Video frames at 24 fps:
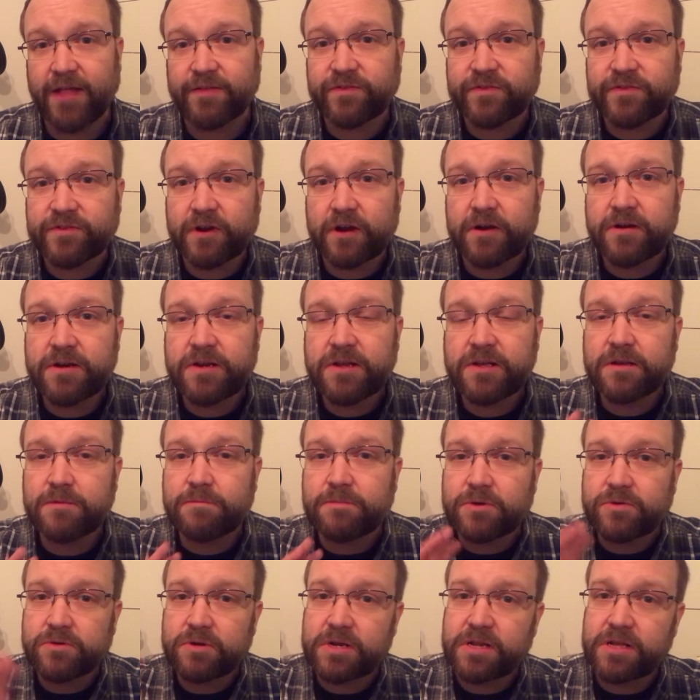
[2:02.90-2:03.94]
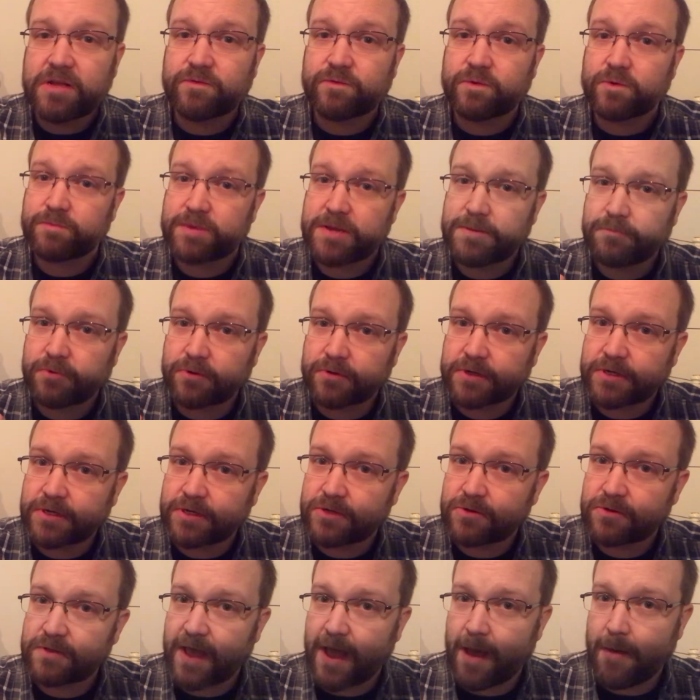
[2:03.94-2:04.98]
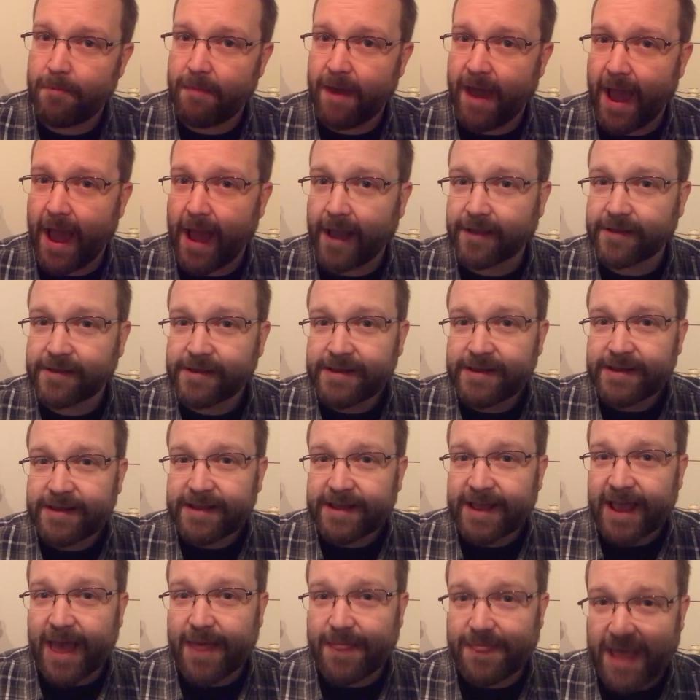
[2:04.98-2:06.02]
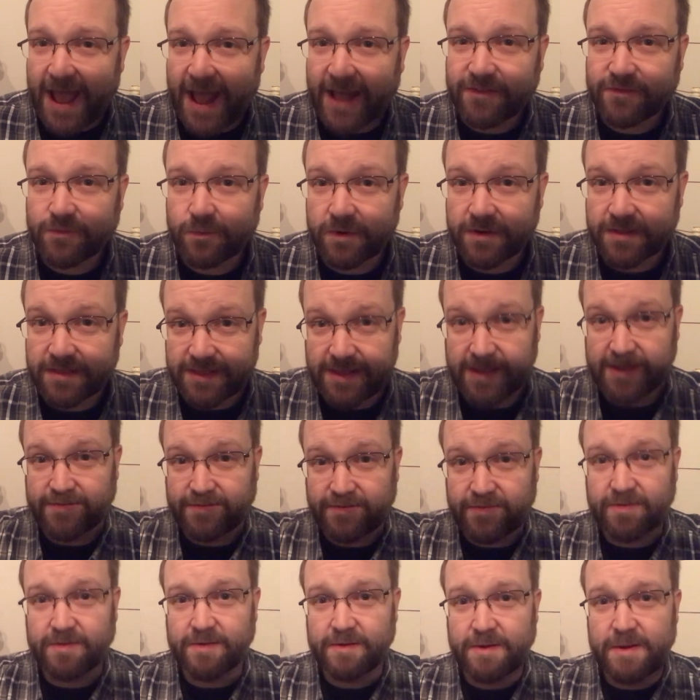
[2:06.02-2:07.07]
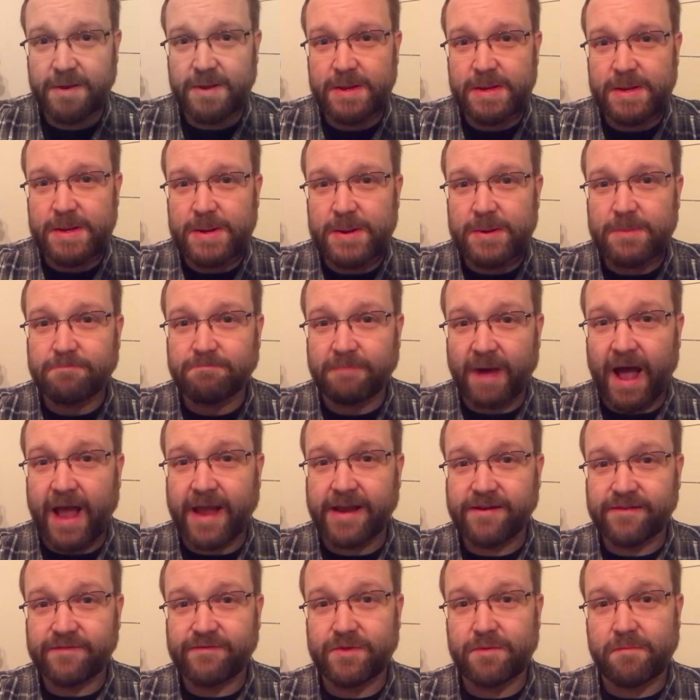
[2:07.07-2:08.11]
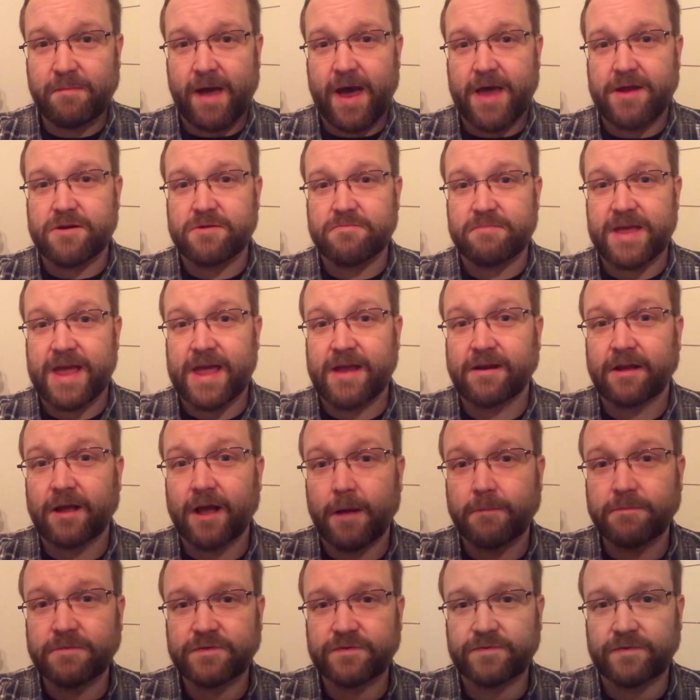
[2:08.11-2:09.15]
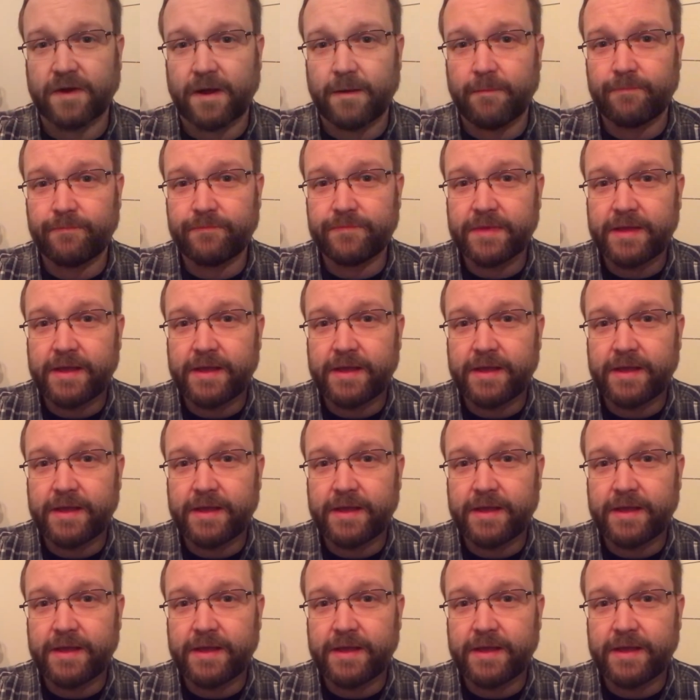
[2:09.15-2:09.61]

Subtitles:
and starting communities where people can do that back. And that's where this Mind of the Modern Man comes from.